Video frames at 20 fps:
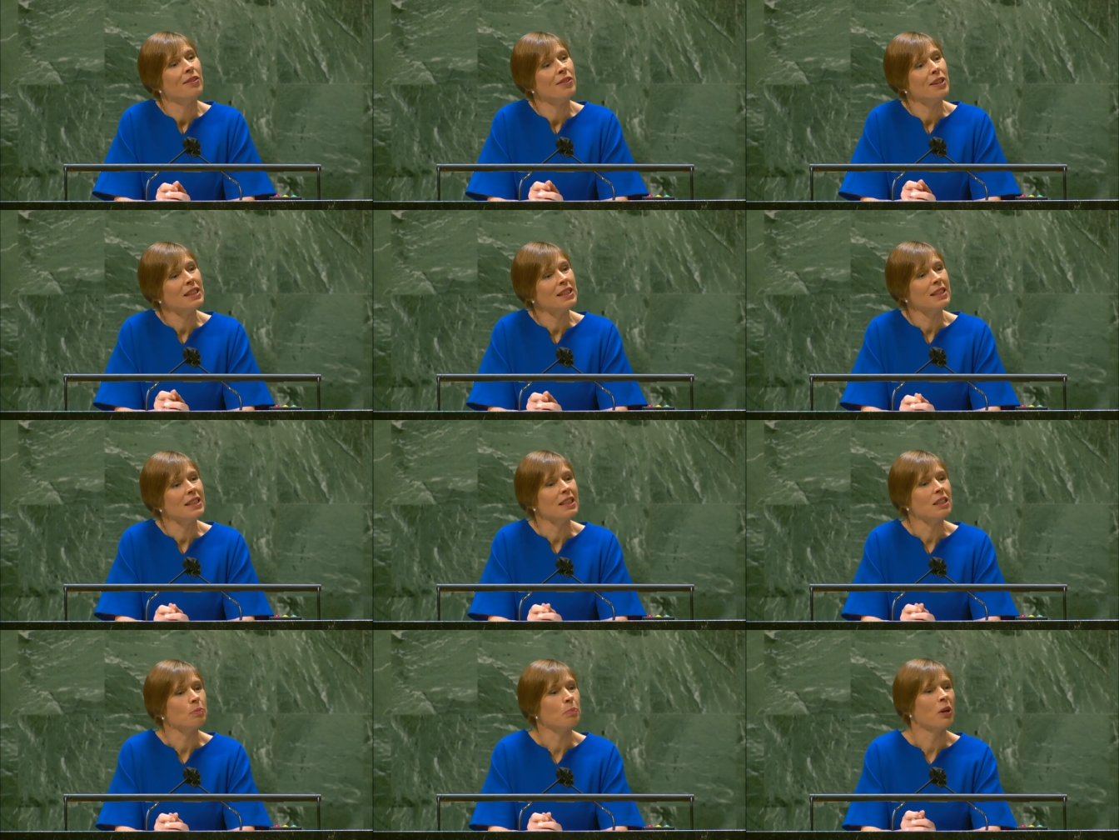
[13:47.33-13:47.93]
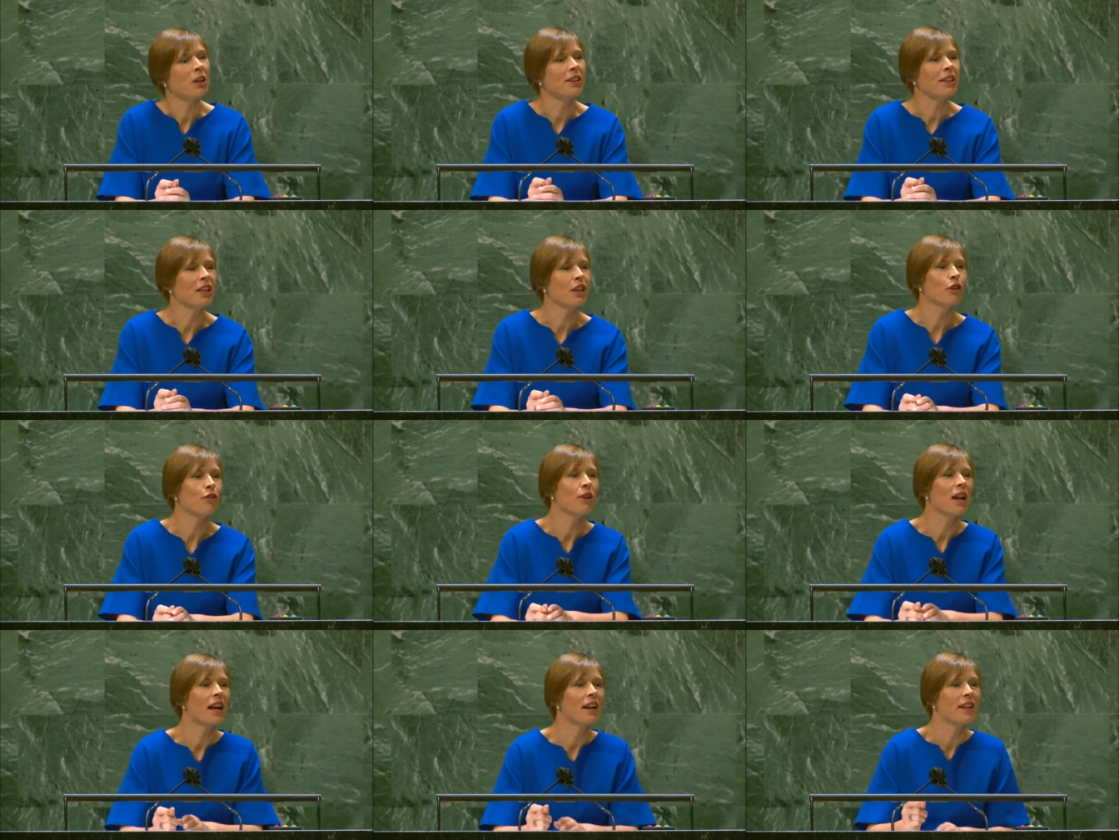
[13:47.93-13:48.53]
This is
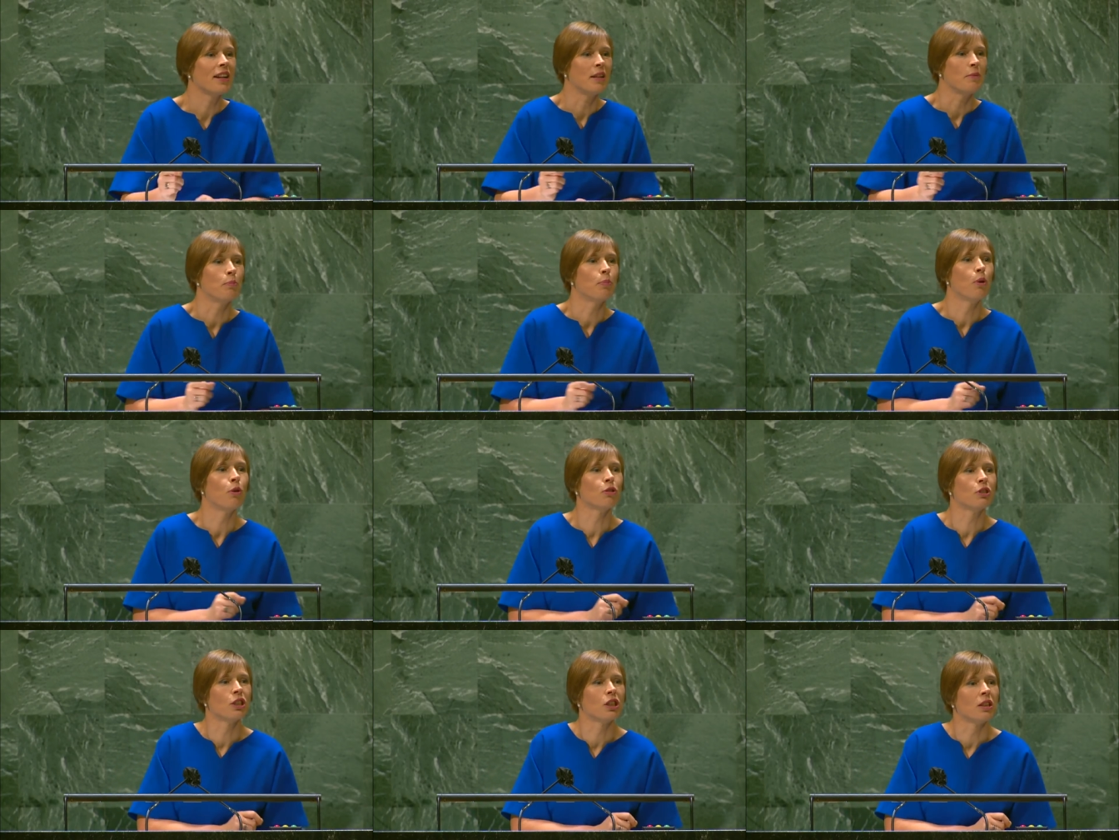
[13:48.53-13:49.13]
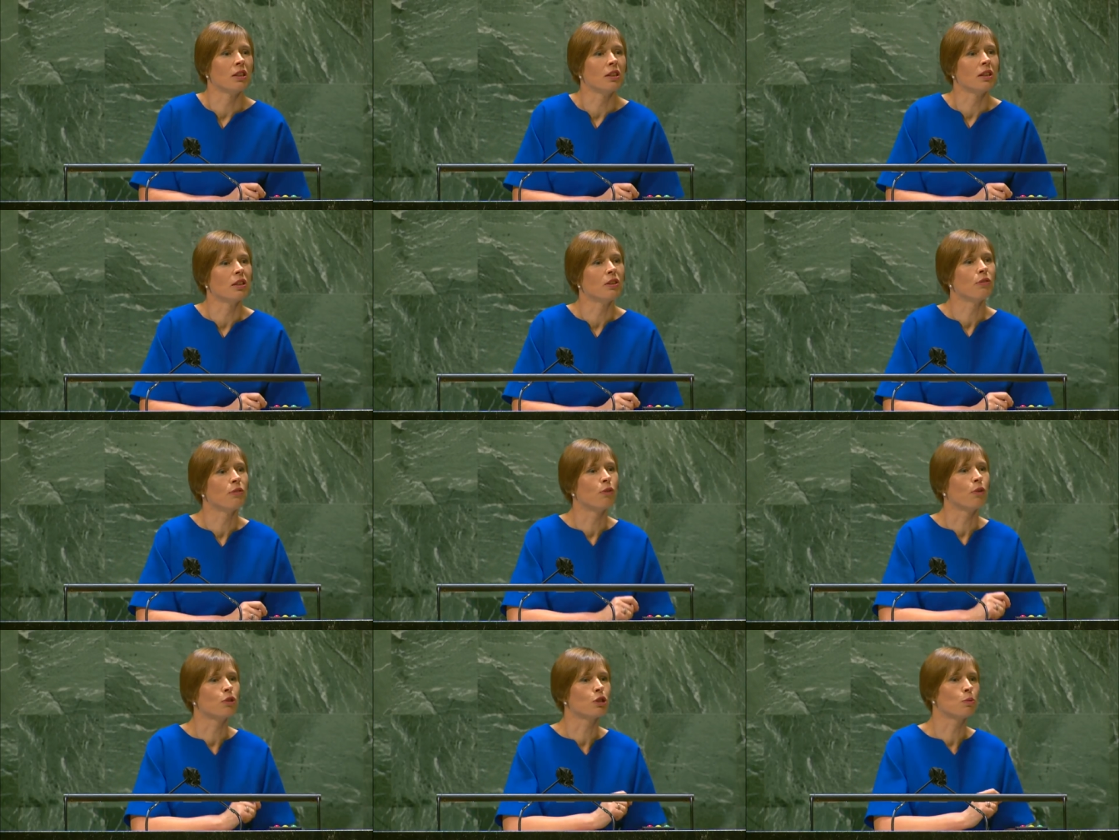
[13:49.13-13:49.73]
particularly important
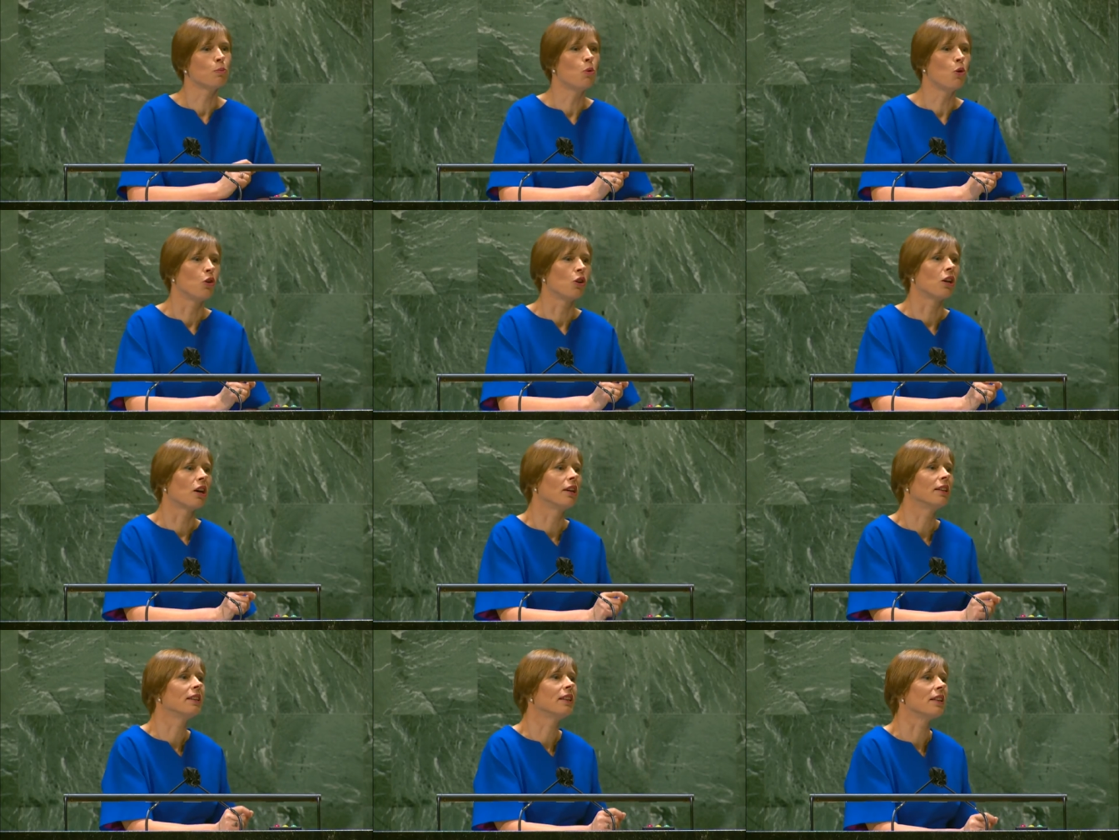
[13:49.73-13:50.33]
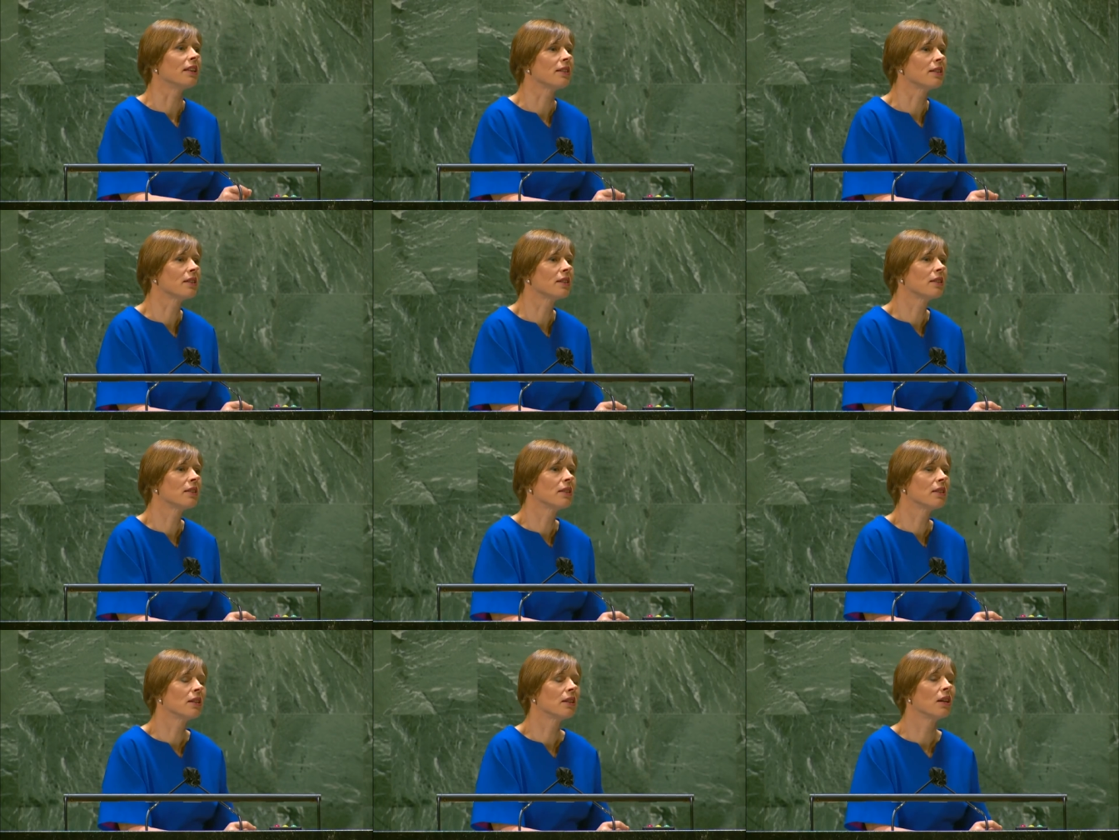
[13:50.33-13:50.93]
for small countries
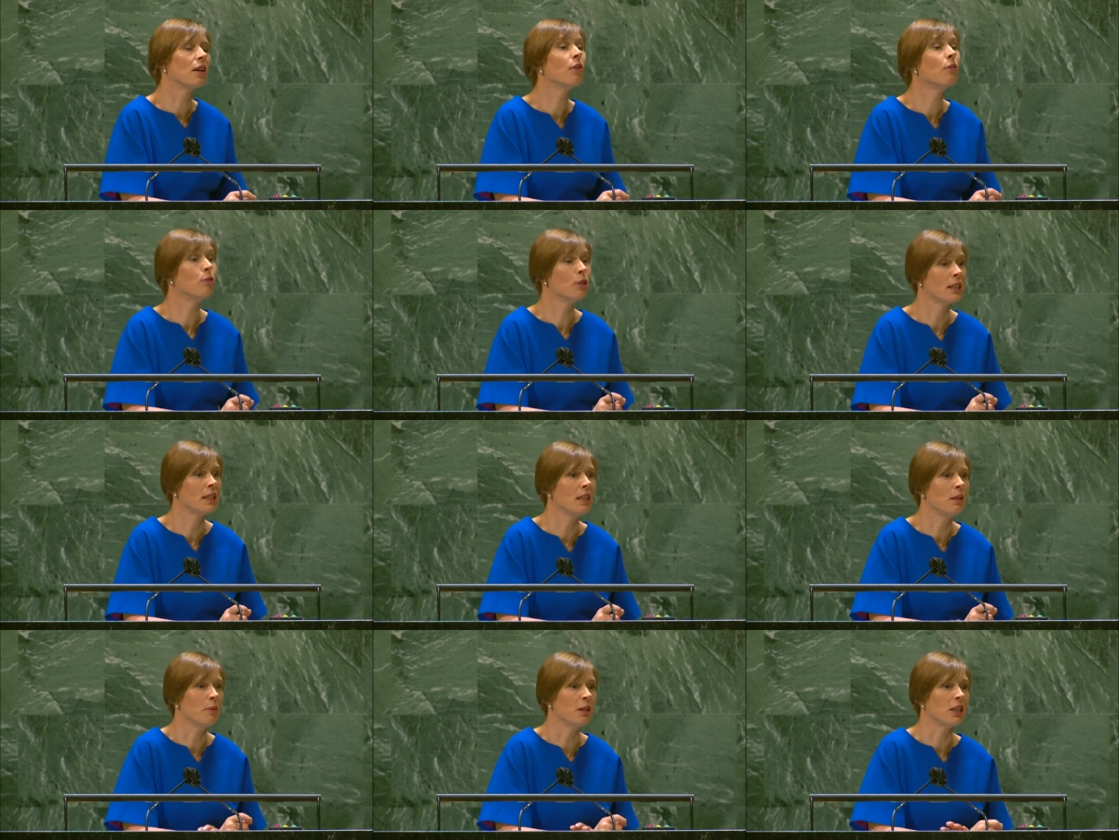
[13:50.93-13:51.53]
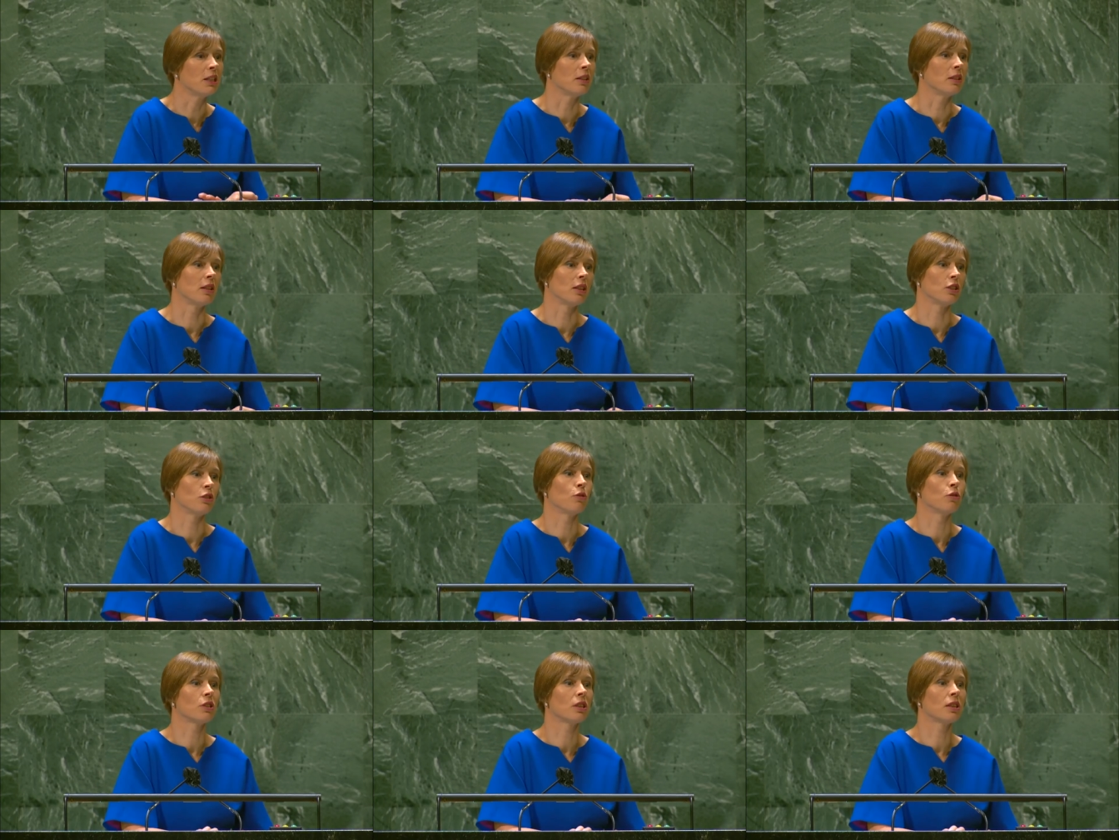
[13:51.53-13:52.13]
with limited
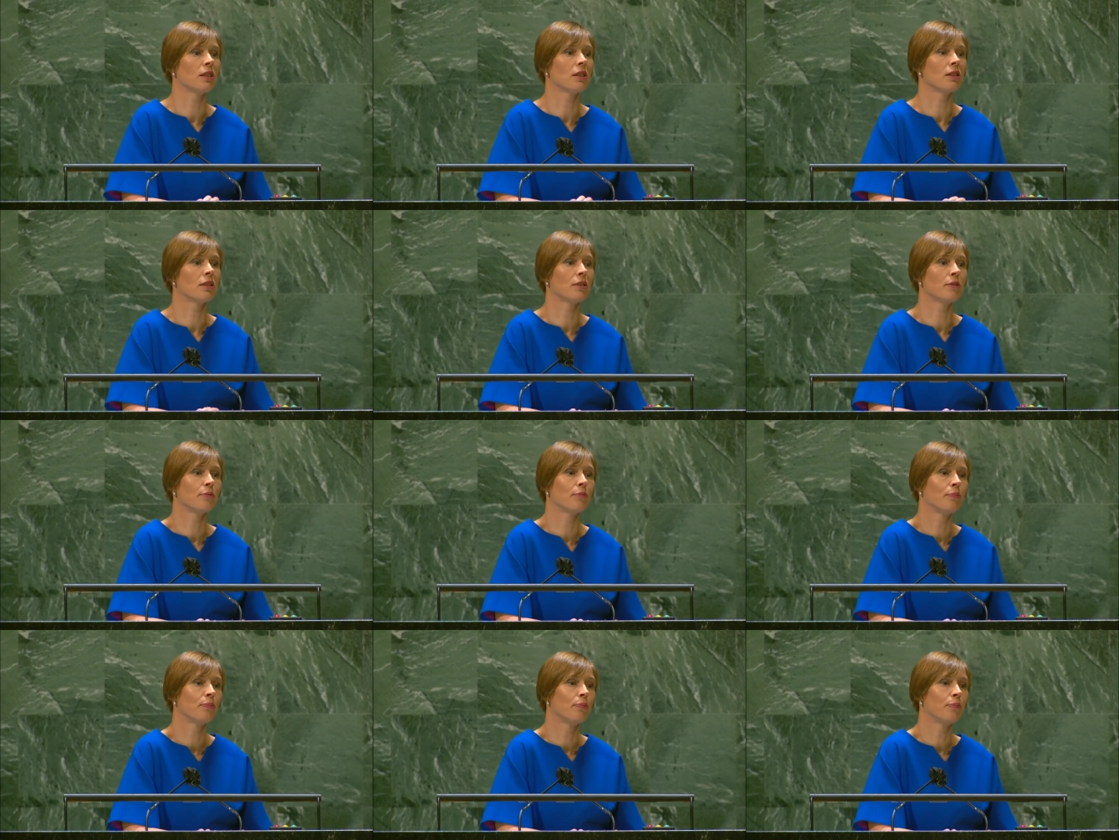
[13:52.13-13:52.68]
resources.